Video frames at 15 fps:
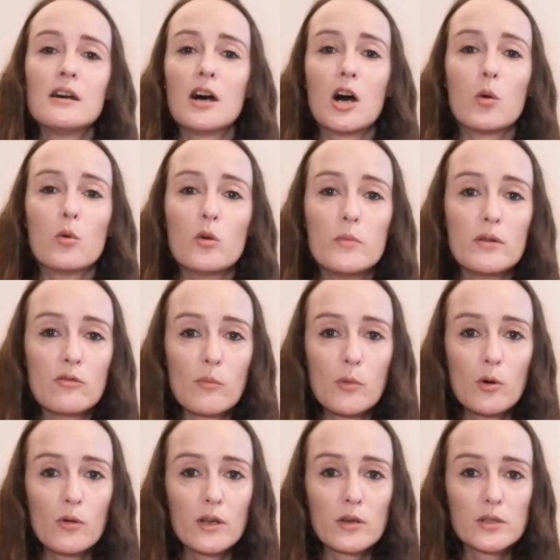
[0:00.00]
I will be
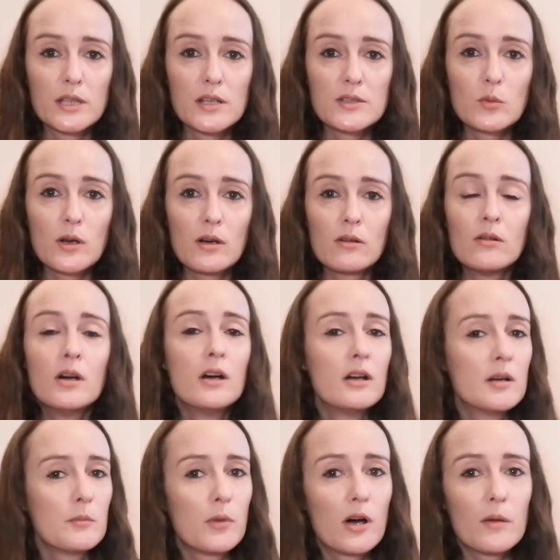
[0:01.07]
reporting on that as well,
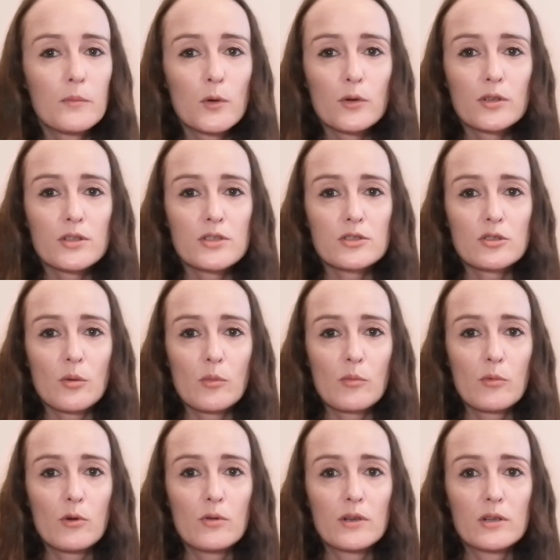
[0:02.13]
but I'm not going to stop
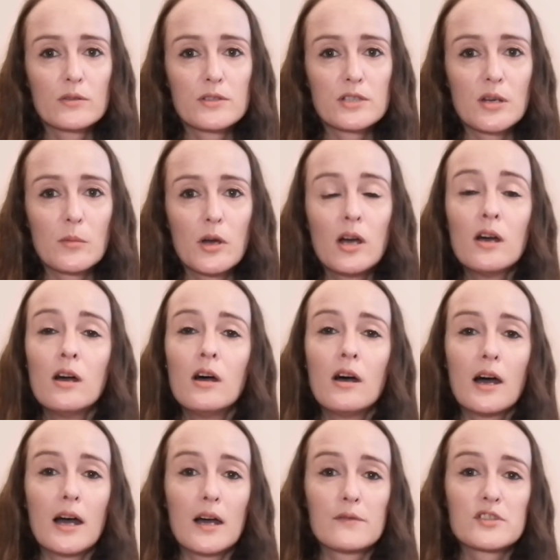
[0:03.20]
reporting on Summer.
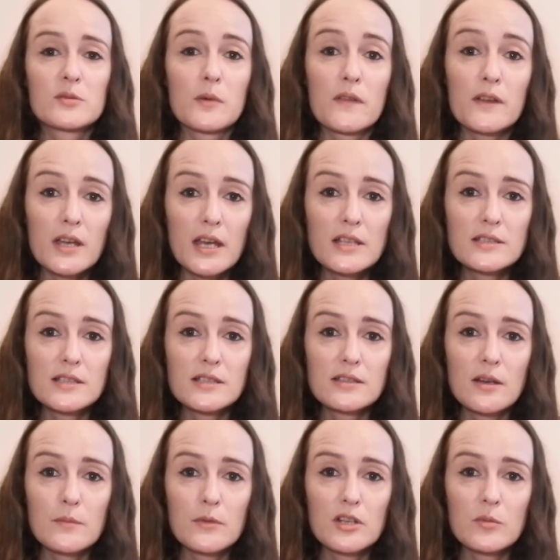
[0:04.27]
I have some other cases that
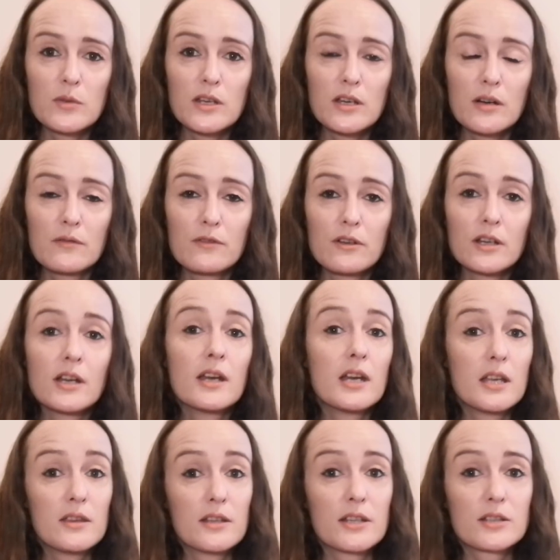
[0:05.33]
I'm going to be covering
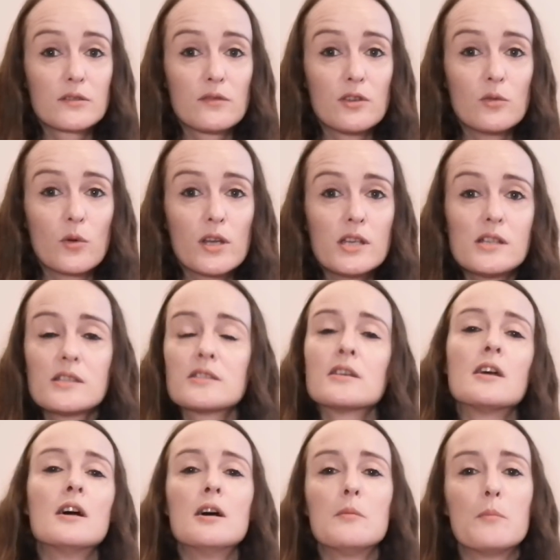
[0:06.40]
in the next few weeks,
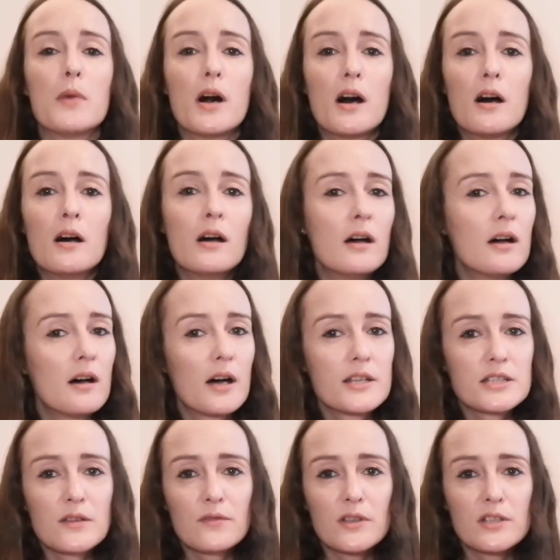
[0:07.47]
but I
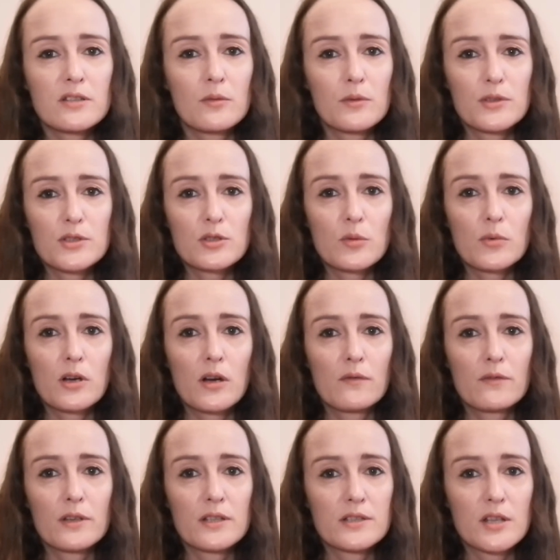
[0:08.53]
definitely don't want to stop
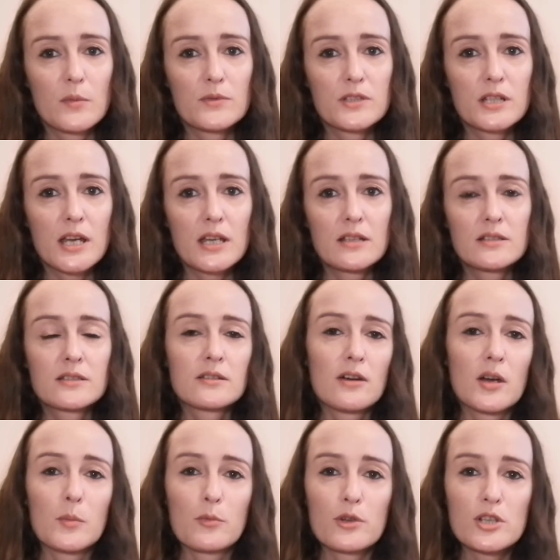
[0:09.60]
covering Summer's case. I
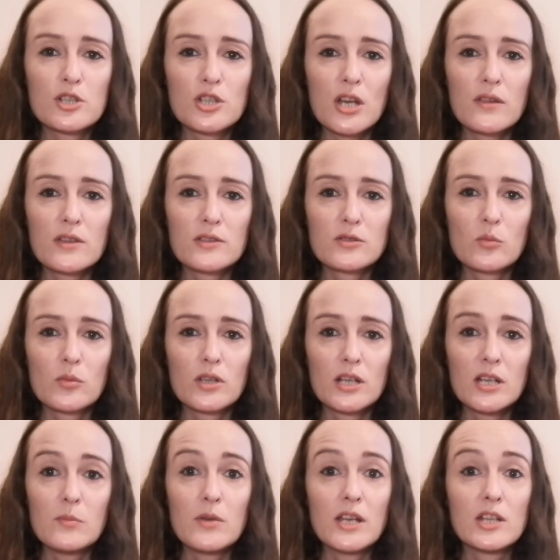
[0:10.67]
appreciate there's not been
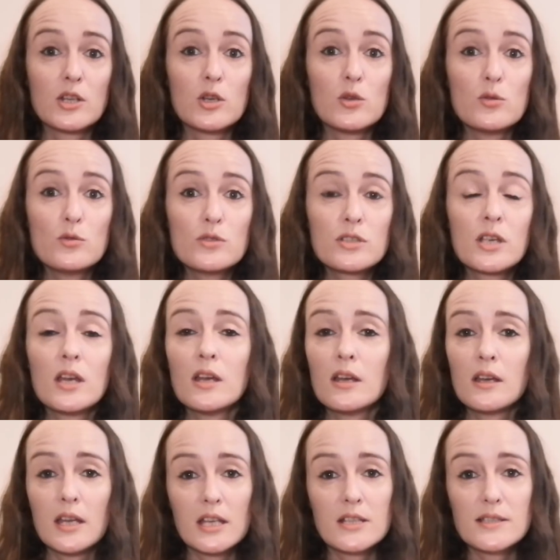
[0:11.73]
any big news
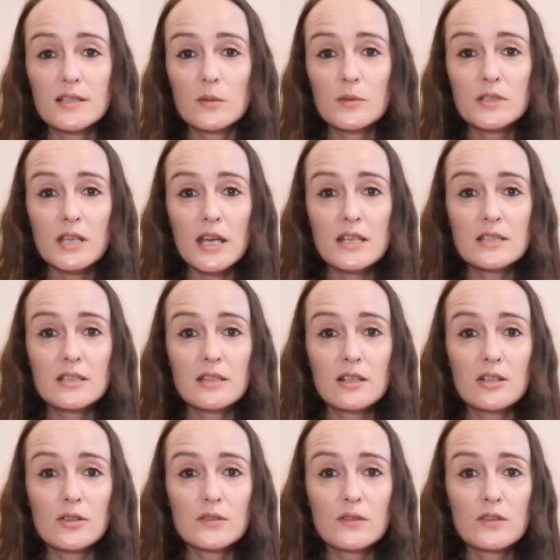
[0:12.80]
in Summer's case in the
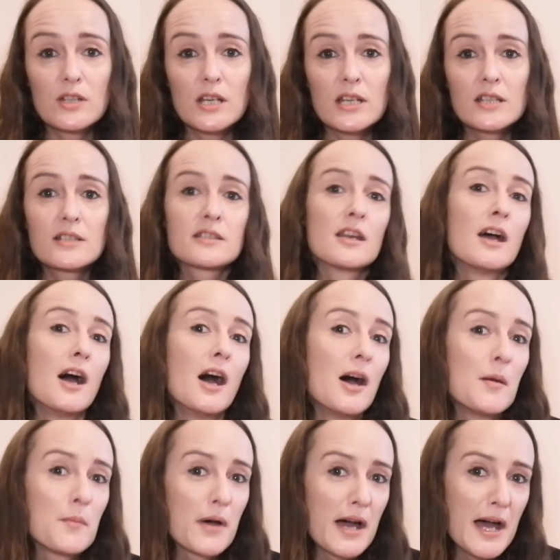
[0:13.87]
last few days,
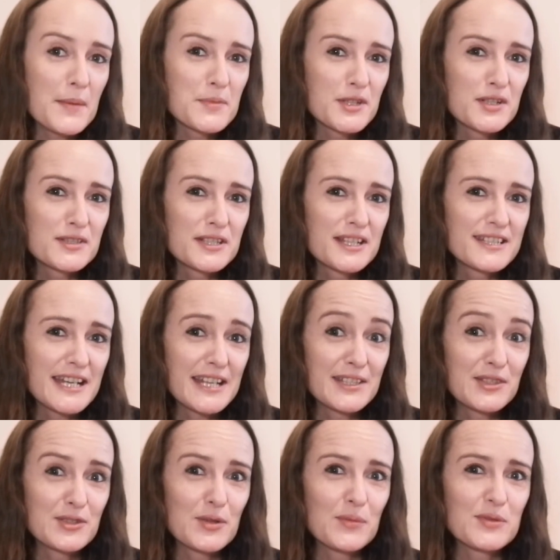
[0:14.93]
perhaps because her dad
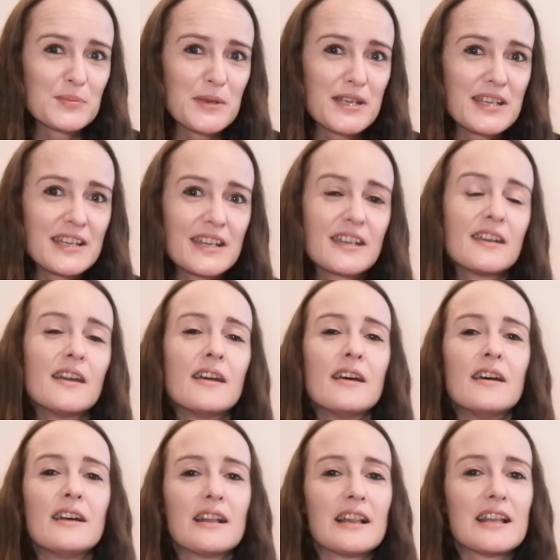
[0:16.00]
stopped speaking,
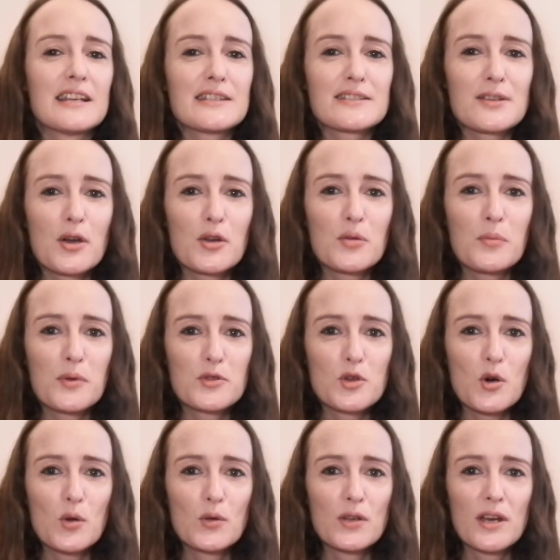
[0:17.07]
Let's hope
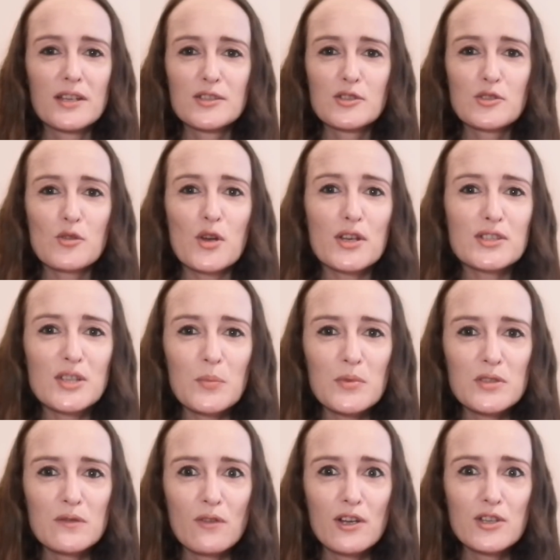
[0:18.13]
Don strikes up his
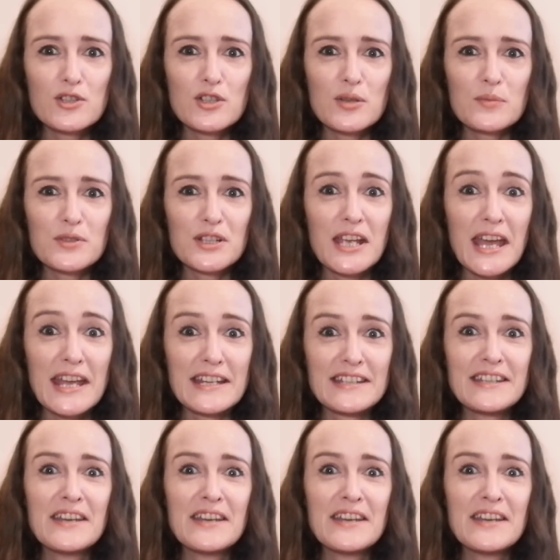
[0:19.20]
friendships again